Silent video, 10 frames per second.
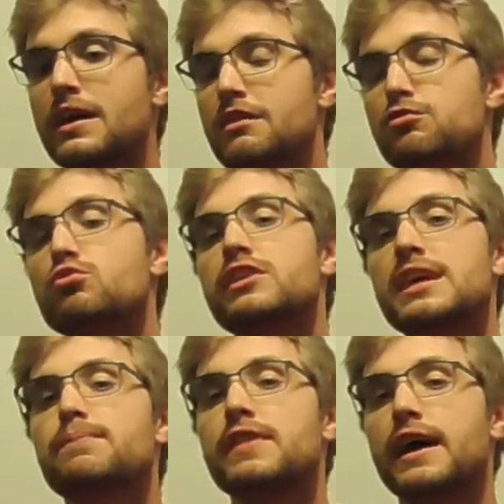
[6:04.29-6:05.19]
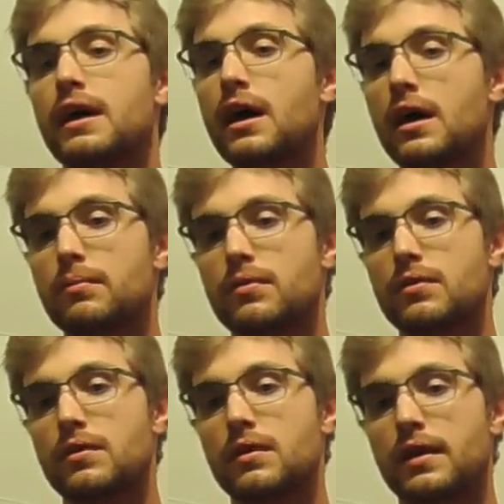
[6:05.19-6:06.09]
If you keep that up
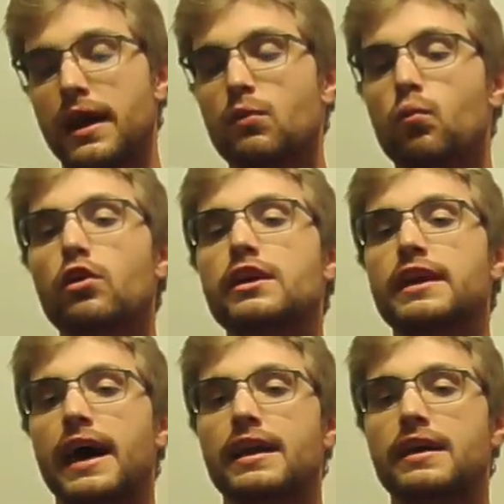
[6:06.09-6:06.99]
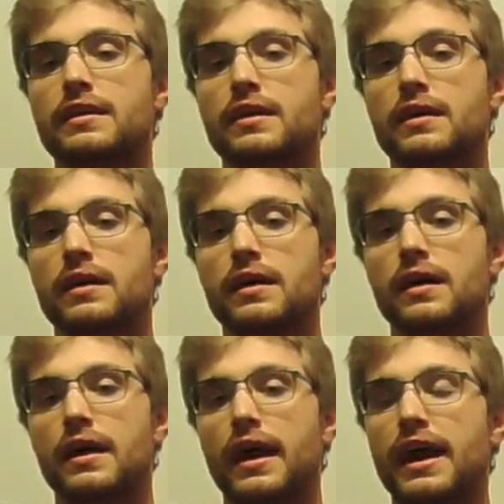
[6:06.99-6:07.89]
and work at it
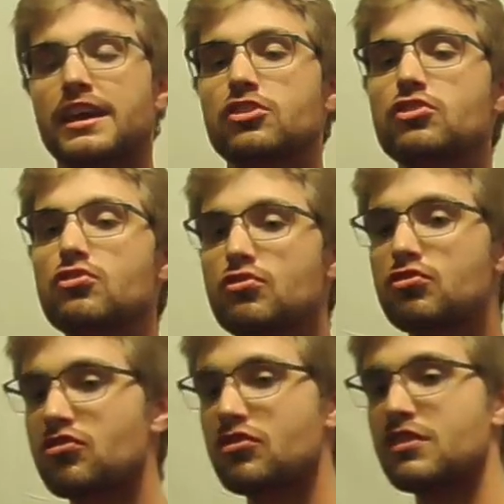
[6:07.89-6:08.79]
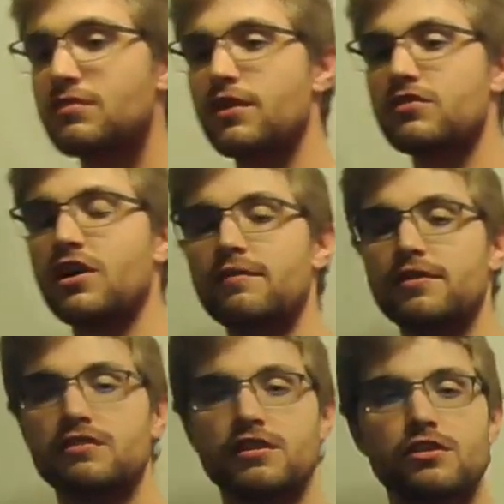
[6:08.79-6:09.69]
and use this false
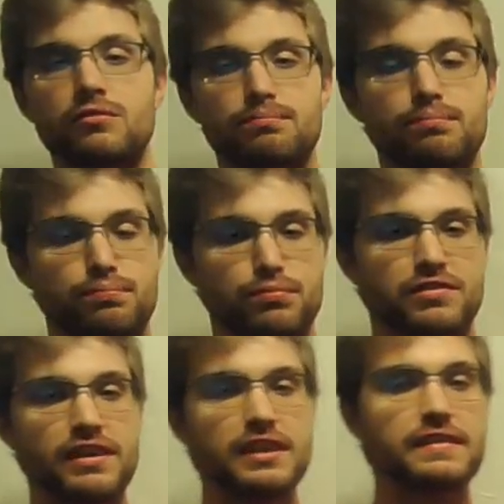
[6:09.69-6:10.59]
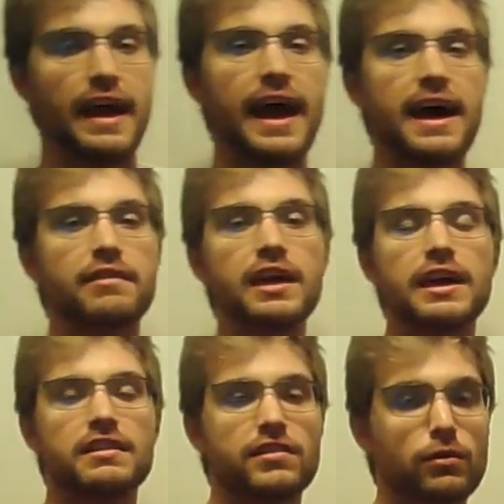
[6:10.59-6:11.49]
confidence that you're pretending to have
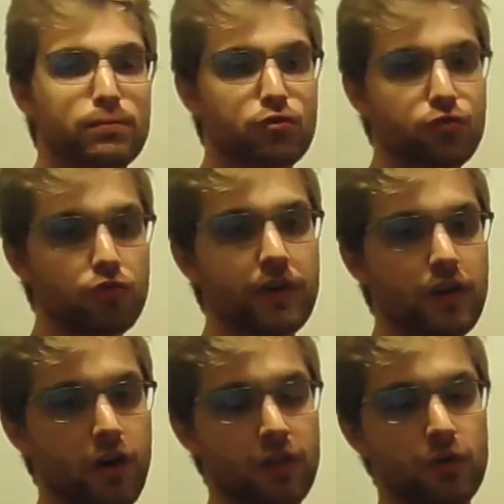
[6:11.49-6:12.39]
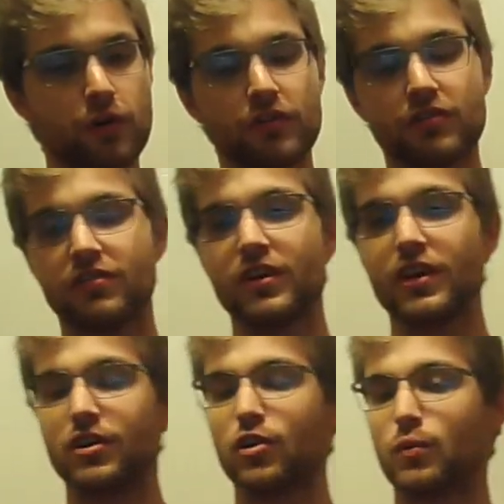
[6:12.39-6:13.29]
until proven otherwise,
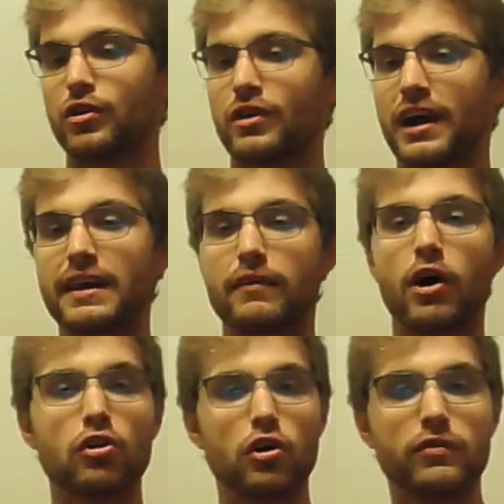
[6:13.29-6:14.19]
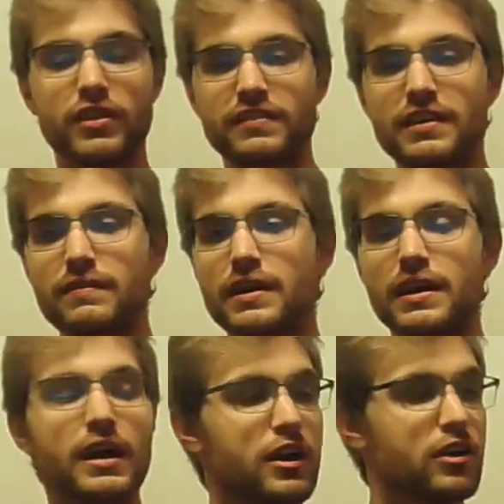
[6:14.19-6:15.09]
where you're kind of all over the
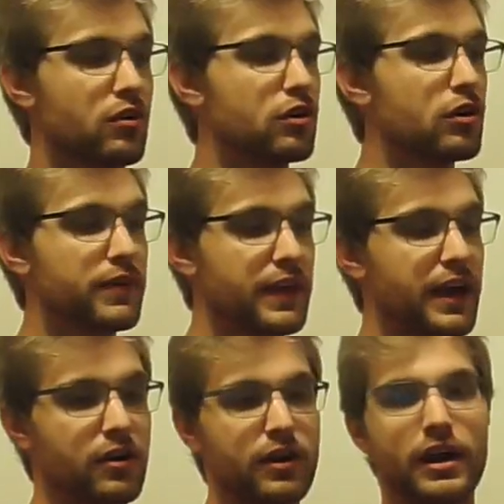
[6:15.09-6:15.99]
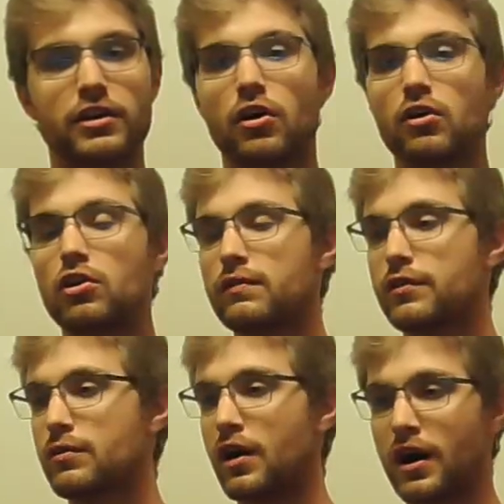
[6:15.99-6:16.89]
TV, you're all over the internet, you're all
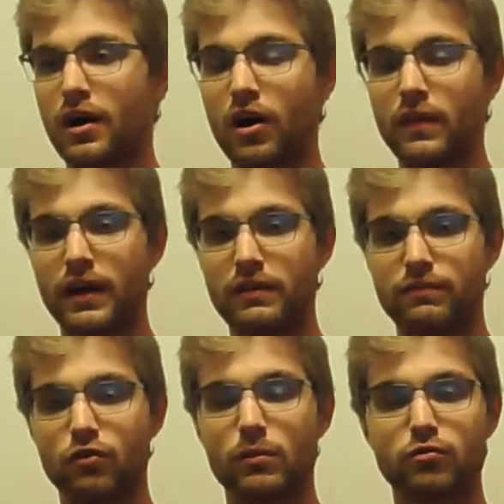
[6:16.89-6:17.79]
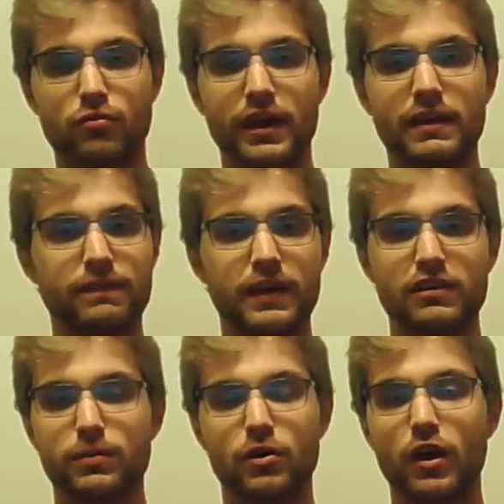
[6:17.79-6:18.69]
over online forums, Reddit,
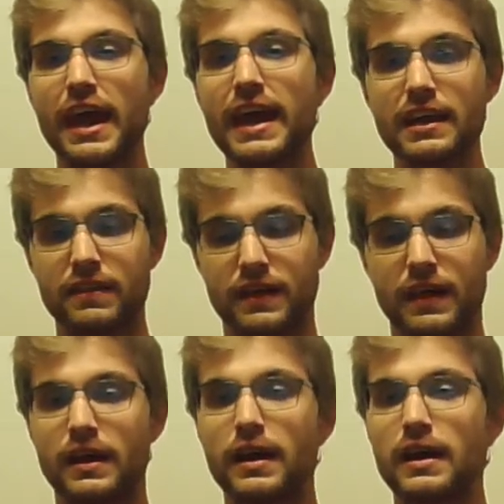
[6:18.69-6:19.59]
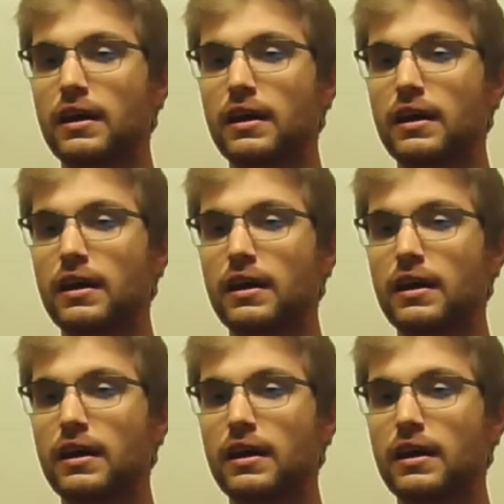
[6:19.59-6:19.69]
Facebook, anything.